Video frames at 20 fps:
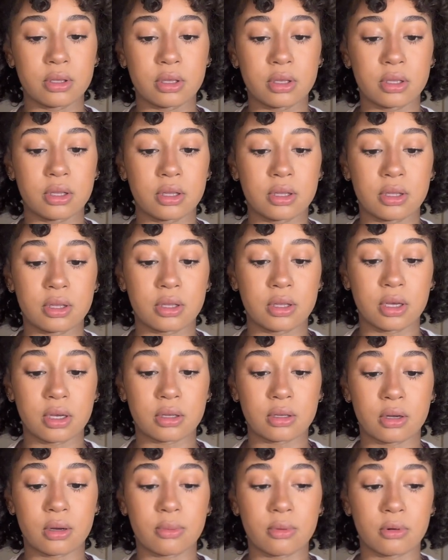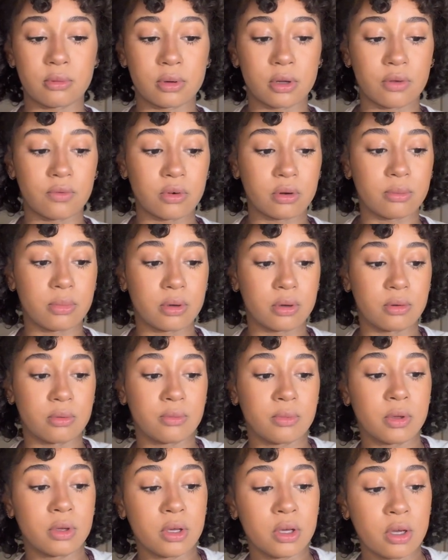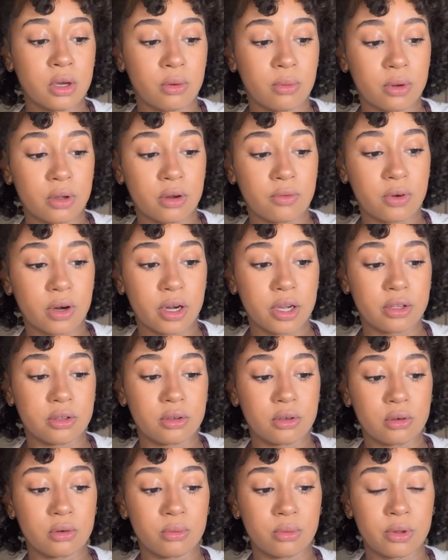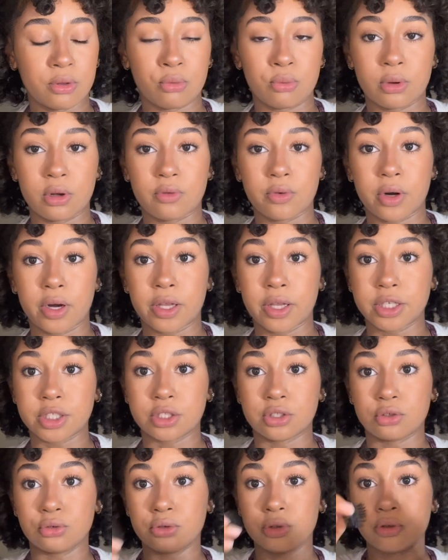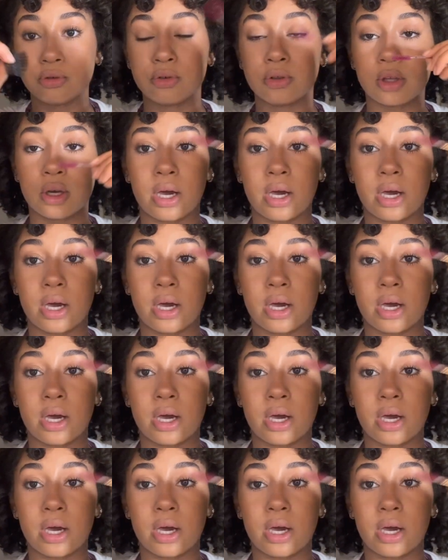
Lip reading: sticked up or whatever. But whatever I do with whatever eyelashes you use,